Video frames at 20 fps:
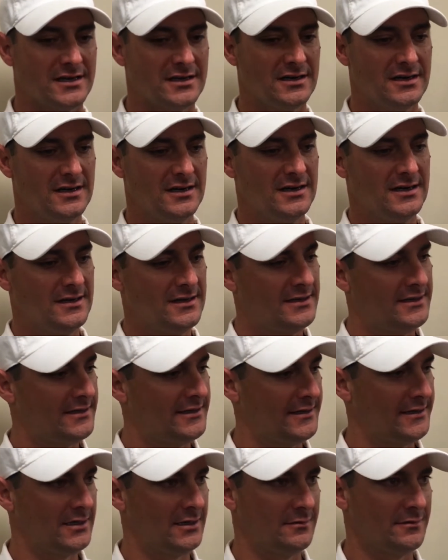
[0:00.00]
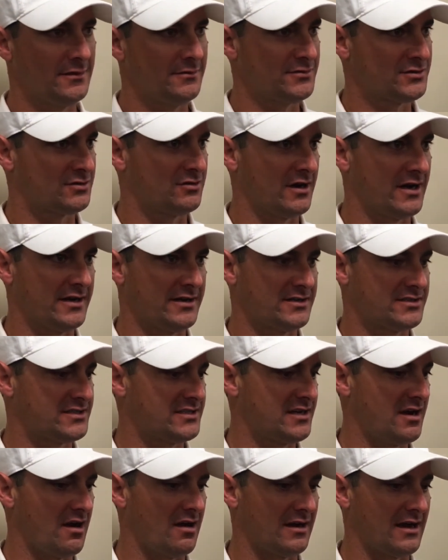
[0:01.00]
it was great to
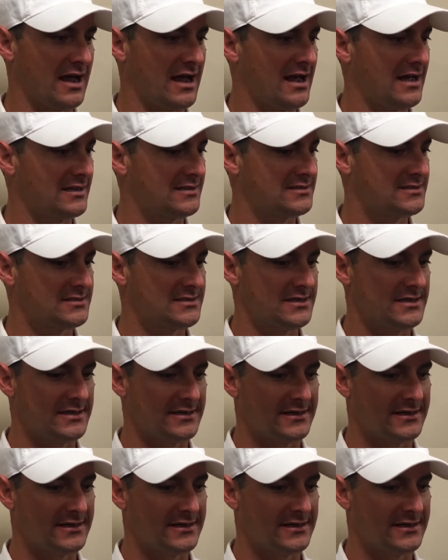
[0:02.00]
see our guys